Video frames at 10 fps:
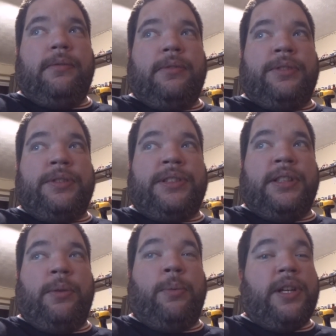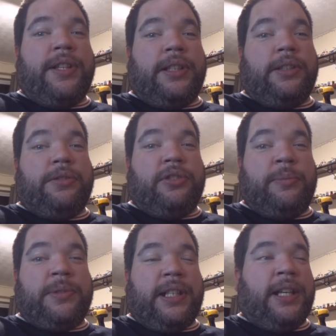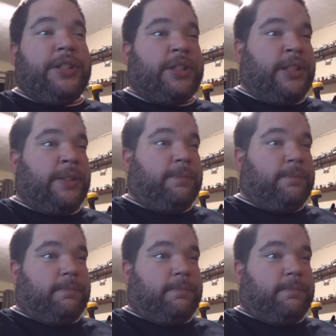Because one of the YouTubers actually